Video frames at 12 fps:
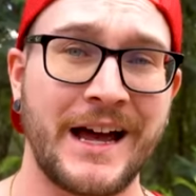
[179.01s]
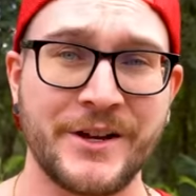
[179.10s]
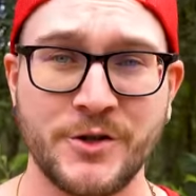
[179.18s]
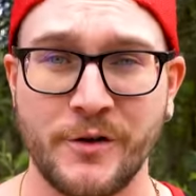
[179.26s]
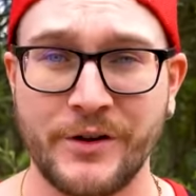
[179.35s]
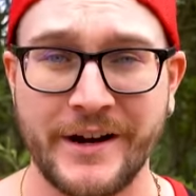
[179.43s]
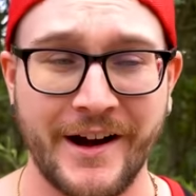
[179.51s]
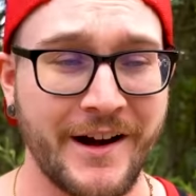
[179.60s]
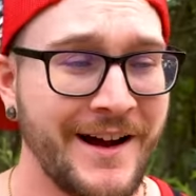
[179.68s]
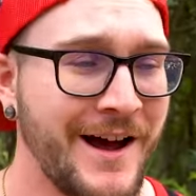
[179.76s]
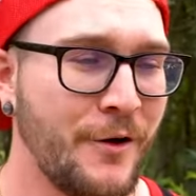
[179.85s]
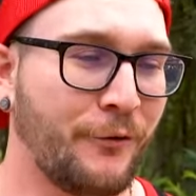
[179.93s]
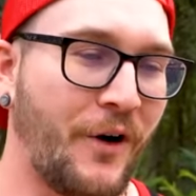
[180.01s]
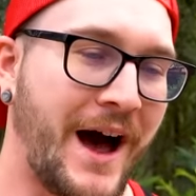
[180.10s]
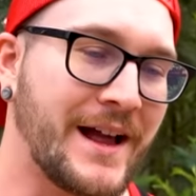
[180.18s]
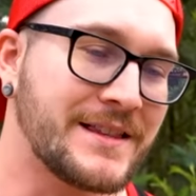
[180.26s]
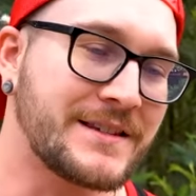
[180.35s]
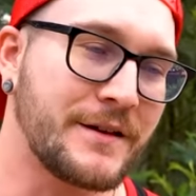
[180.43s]
Eyes over here
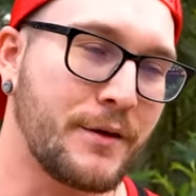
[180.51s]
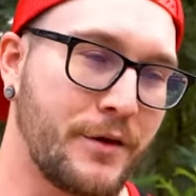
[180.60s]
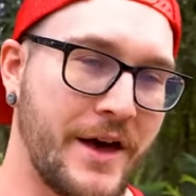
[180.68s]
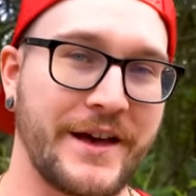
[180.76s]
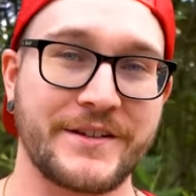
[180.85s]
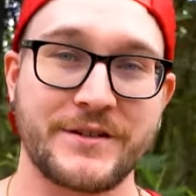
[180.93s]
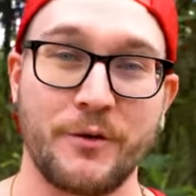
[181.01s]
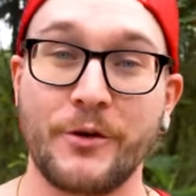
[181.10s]
finds this,